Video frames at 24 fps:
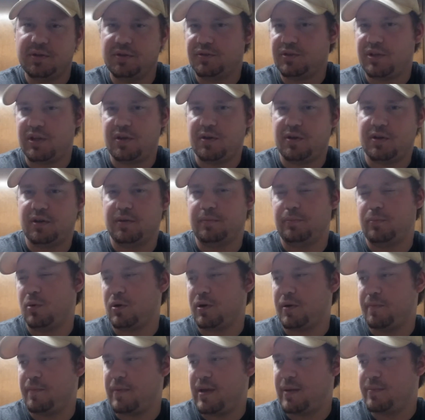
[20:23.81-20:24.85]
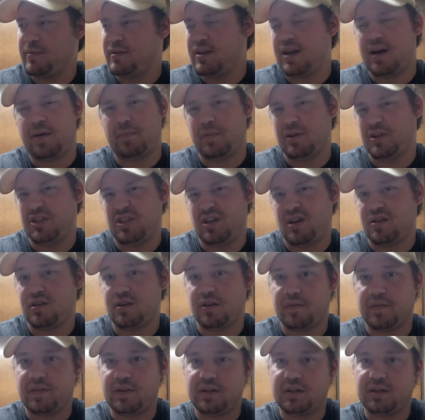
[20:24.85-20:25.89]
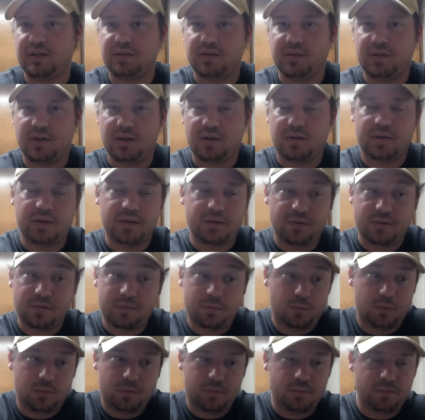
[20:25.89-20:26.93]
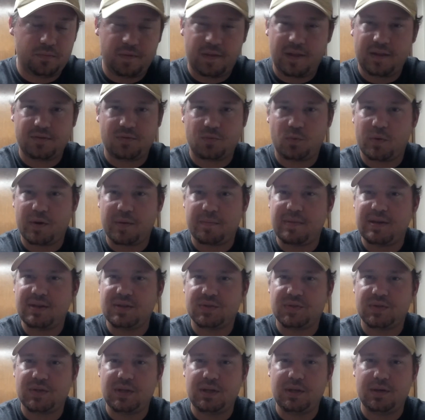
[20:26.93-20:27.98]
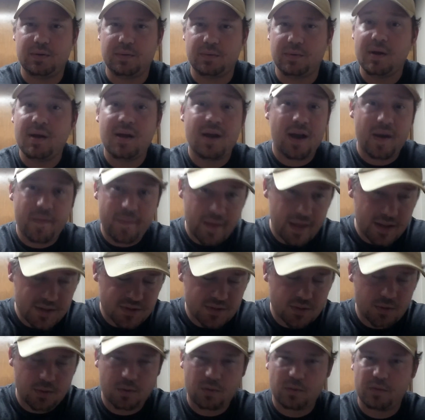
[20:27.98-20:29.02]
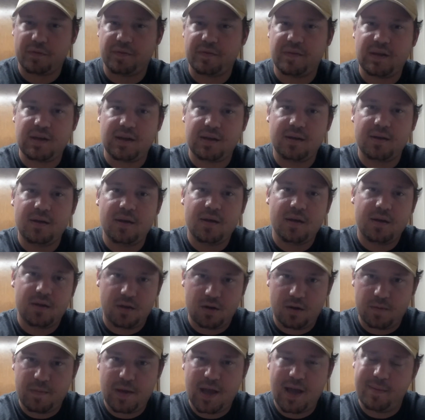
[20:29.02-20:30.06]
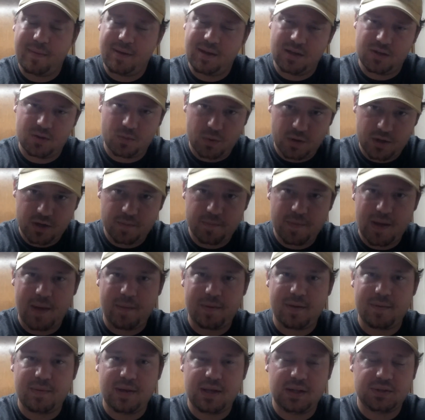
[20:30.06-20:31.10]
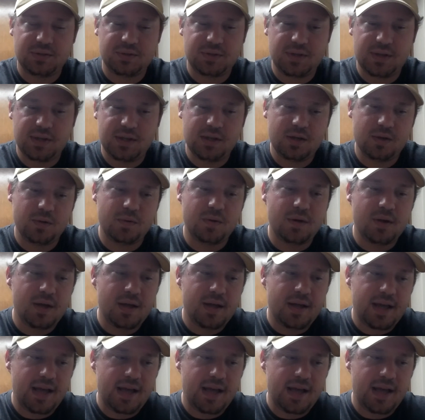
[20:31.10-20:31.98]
You say you can abort a baby not much younger than it. You know, that's what it means to you. And that's the whole thing. Your baby is what your baby means to you.